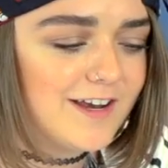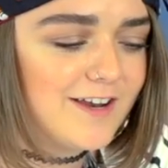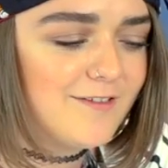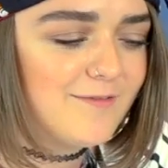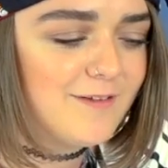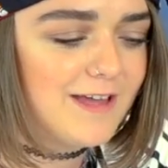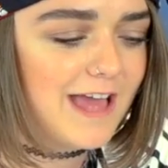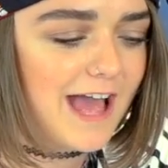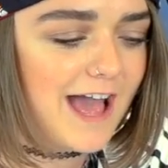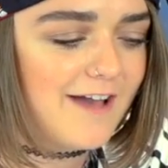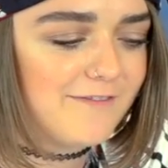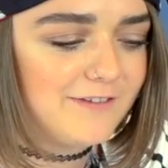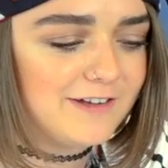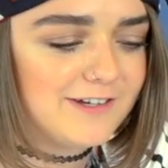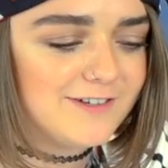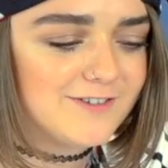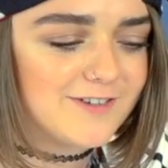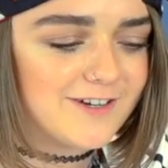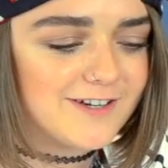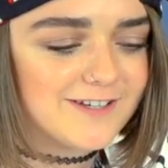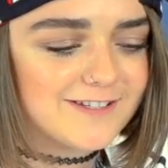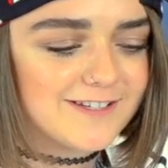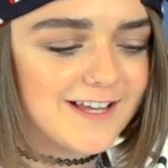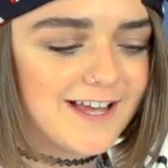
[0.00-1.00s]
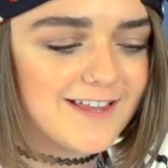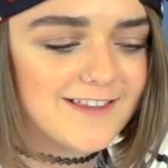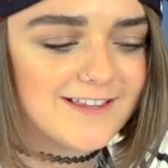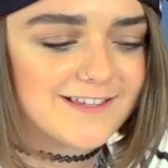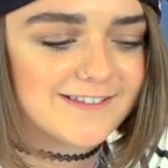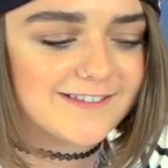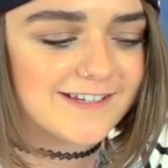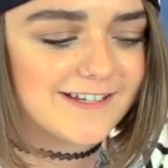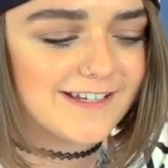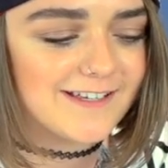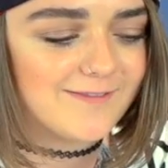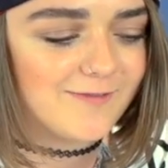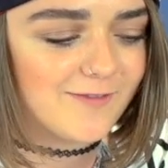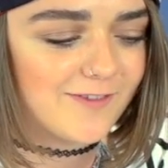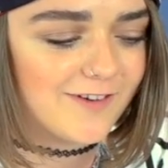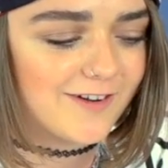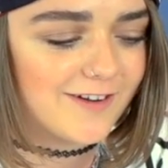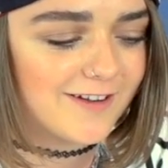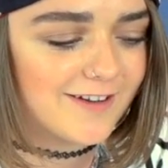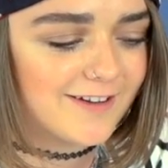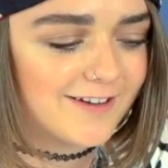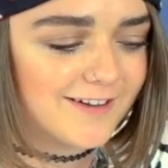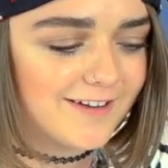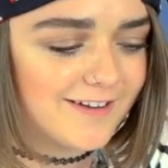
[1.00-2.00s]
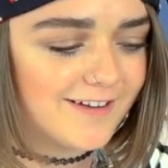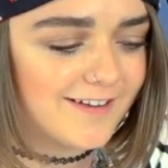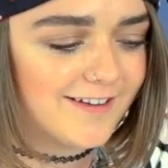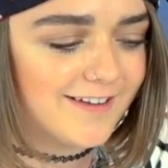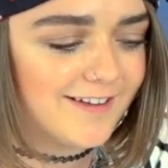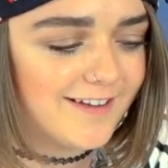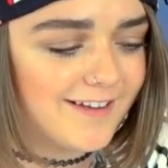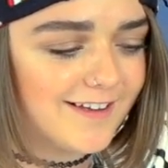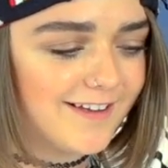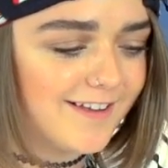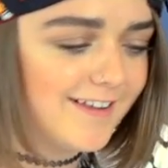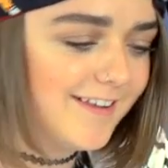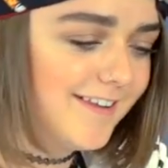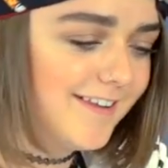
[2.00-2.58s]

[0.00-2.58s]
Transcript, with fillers: don't we have intros like this anymore?